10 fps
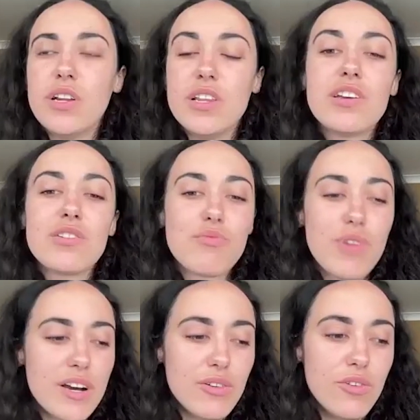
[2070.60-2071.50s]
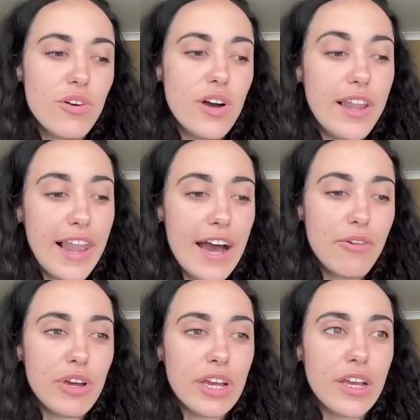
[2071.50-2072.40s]
I think as well,
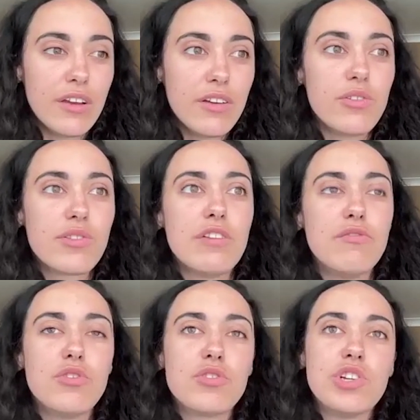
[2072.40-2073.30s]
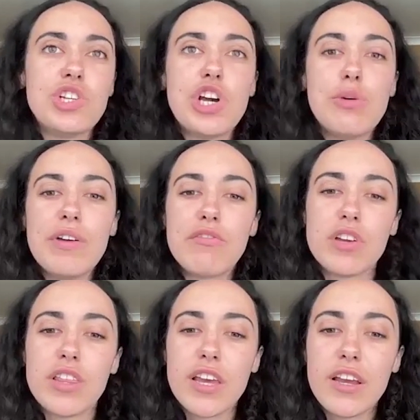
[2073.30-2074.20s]
allowing yourself not to show
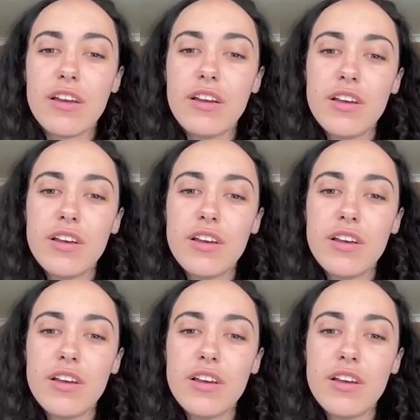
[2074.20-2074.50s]
everything.